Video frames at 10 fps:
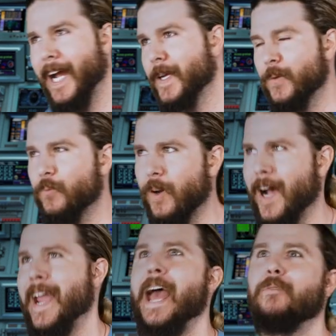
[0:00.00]
I
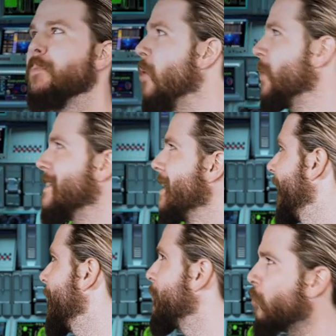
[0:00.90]
have a
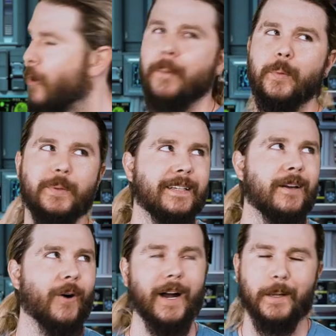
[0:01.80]
ponytail. I probably
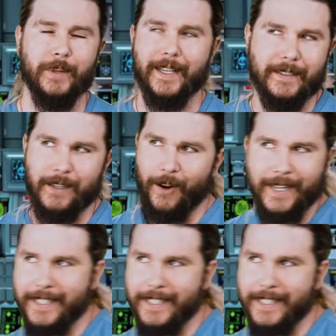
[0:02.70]
know how to play guitar.